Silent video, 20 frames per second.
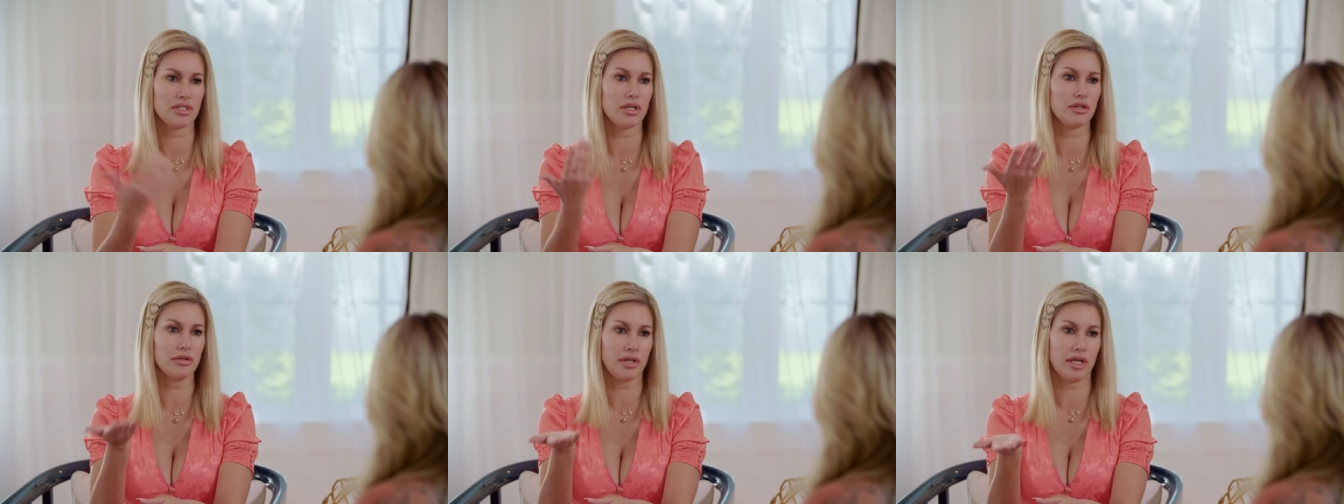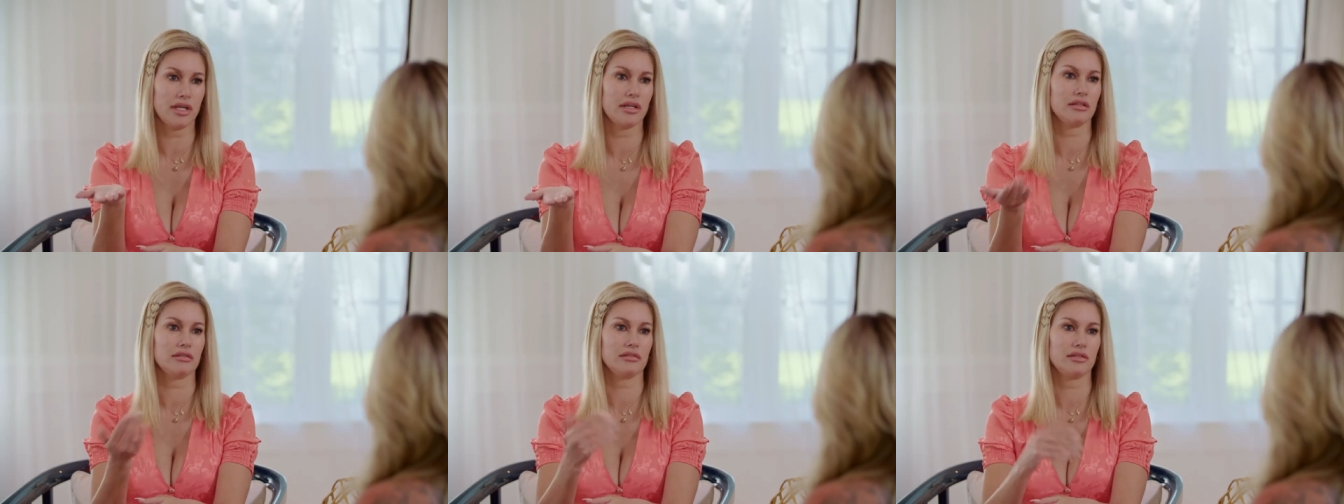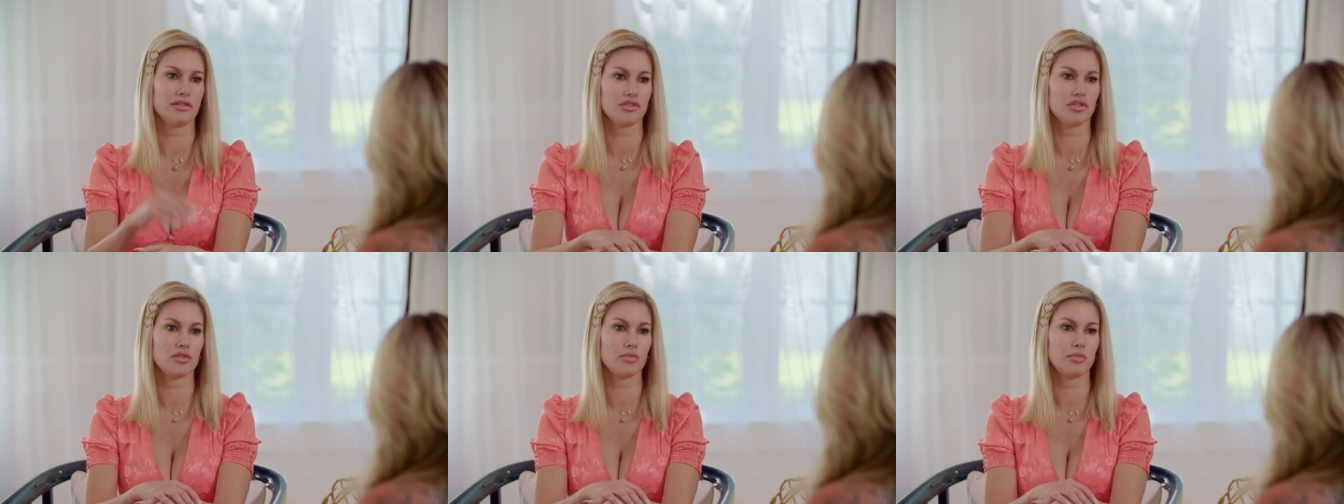okay,
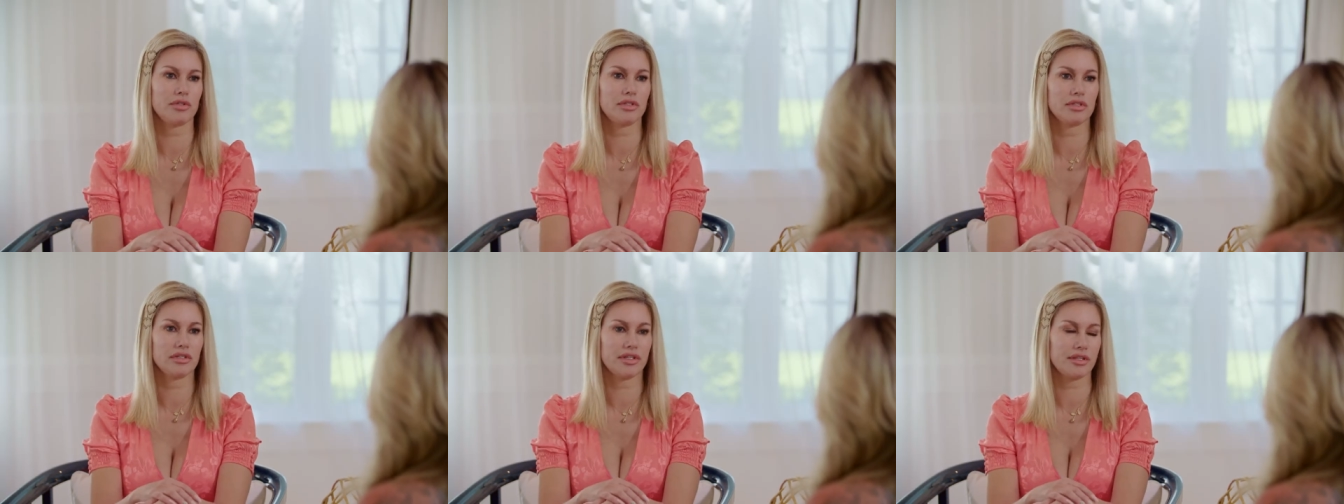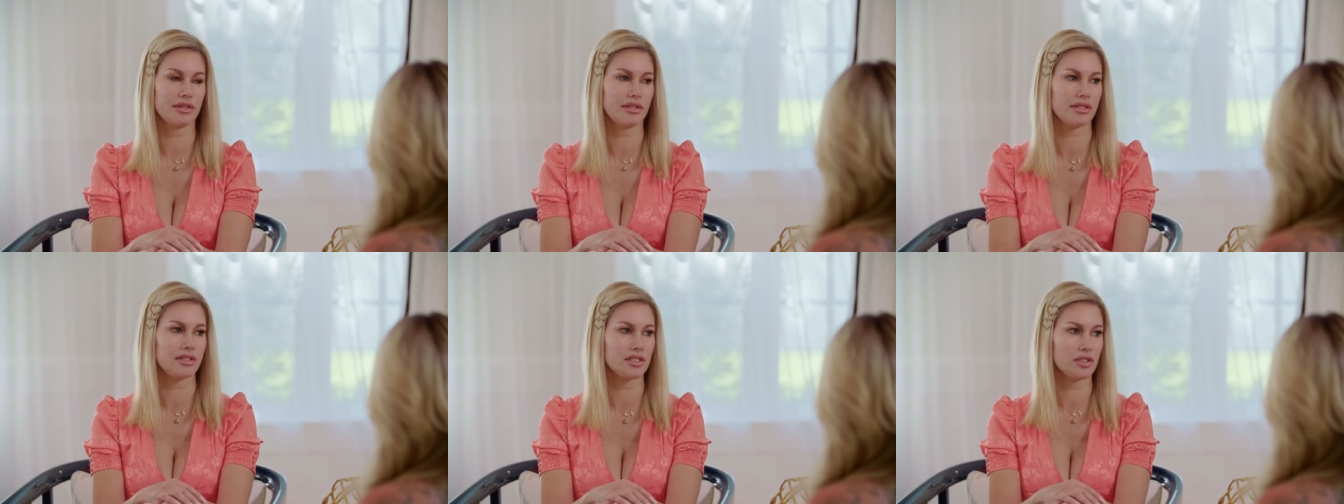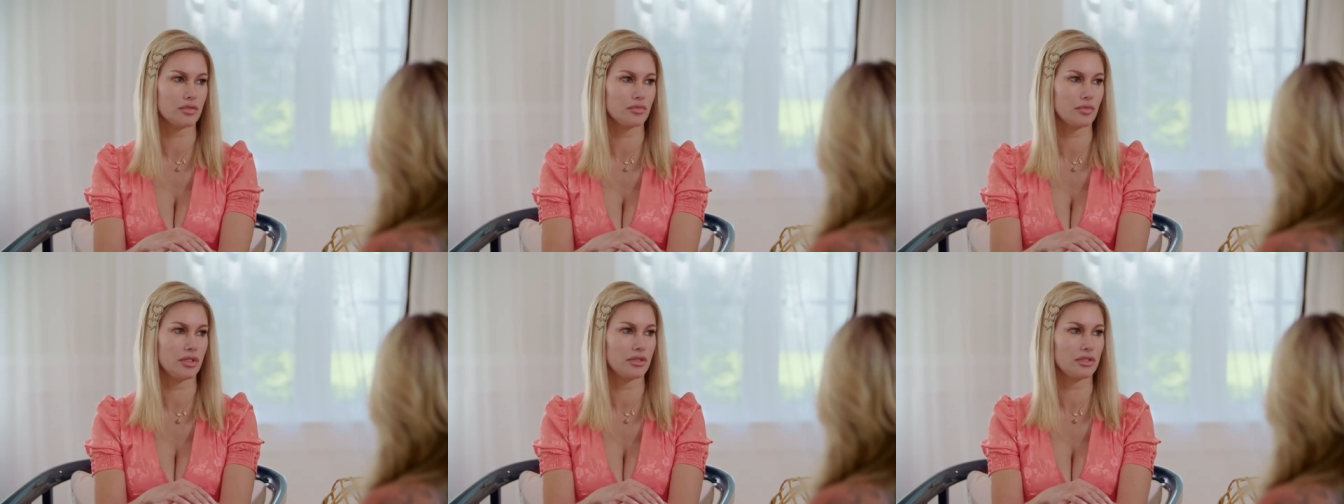let's just put it like
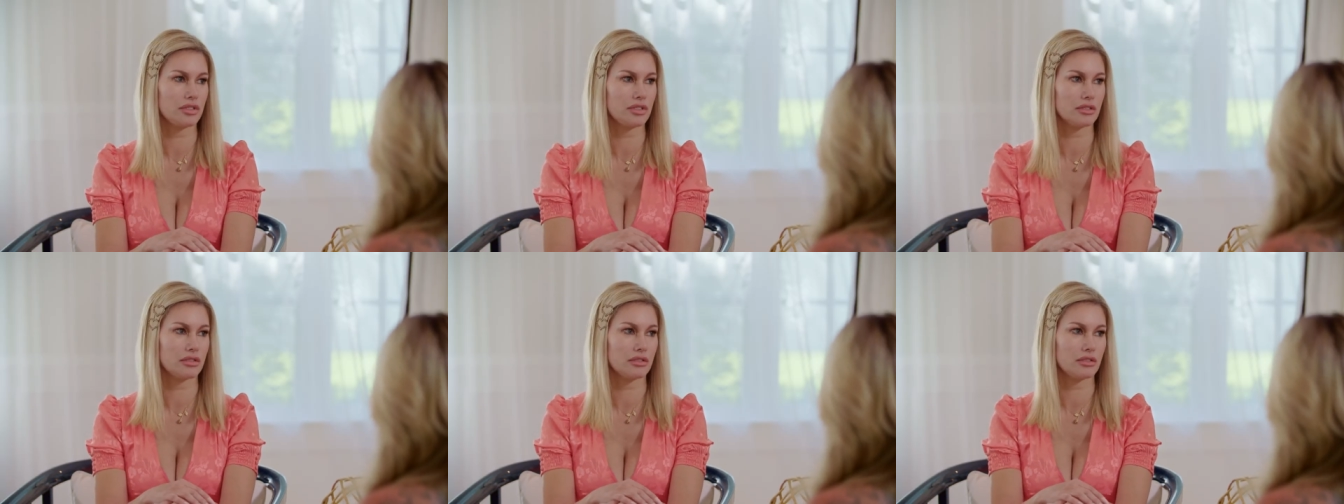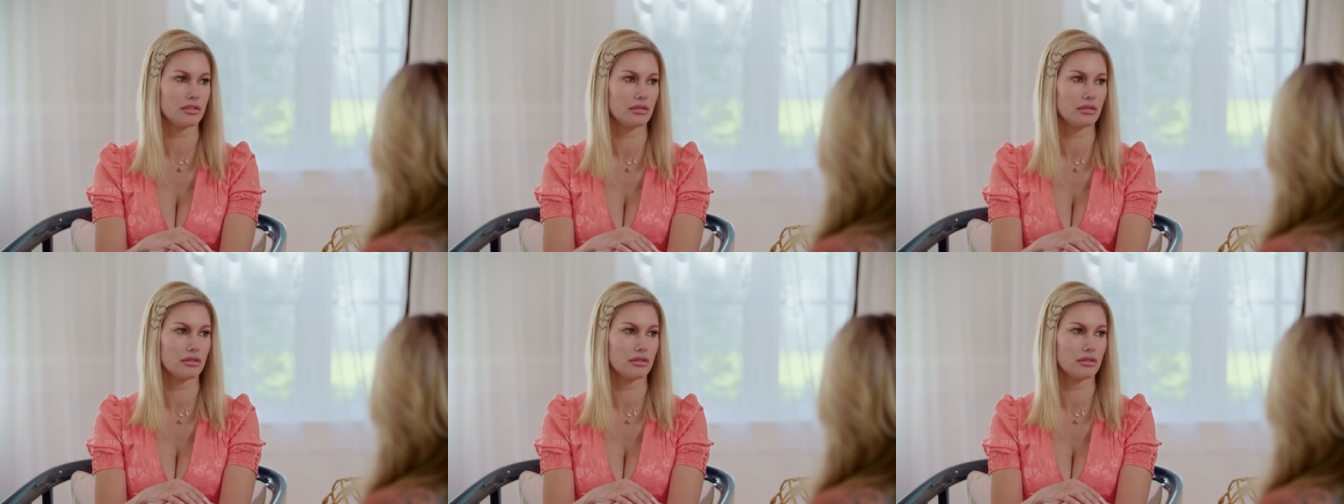this. It's,